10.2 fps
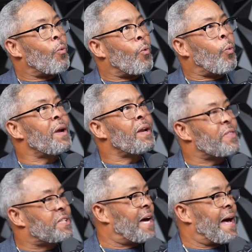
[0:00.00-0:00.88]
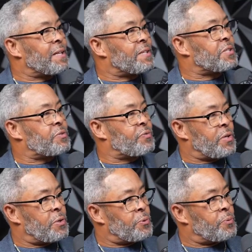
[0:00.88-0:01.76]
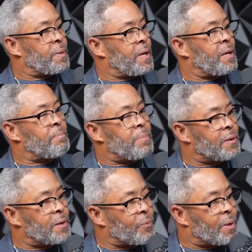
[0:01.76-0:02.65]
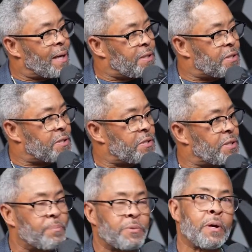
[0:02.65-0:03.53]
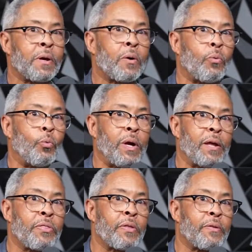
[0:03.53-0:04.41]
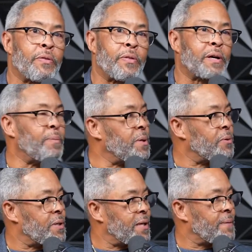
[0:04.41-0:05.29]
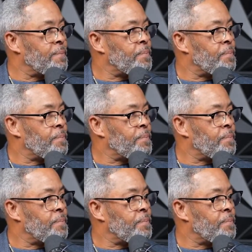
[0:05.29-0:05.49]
what are the challenges for you in building relationships with the community?